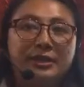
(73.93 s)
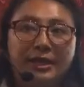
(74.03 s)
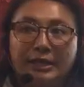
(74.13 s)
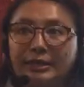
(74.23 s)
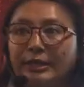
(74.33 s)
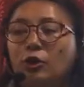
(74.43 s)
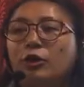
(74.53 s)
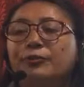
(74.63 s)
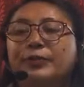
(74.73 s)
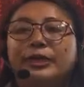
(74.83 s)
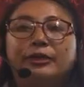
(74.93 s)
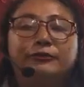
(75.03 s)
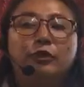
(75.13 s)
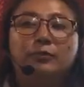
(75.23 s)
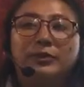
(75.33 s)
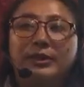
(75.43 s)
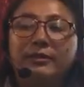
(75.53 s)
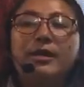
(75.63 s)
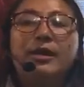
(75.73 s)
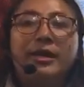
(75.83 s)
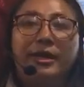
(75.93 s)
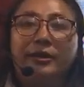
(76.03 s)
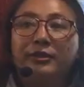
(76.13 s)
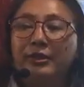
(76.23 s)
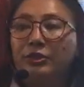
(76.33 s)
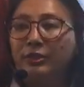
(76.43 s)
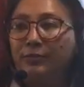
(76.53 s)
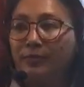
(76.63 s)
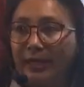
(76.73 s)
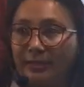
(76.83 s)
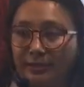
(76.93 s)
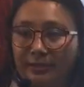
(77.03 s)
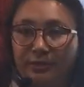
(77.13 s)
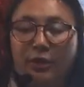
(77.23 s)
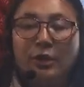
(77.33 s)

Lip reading: garden or be it from the agricultural practices.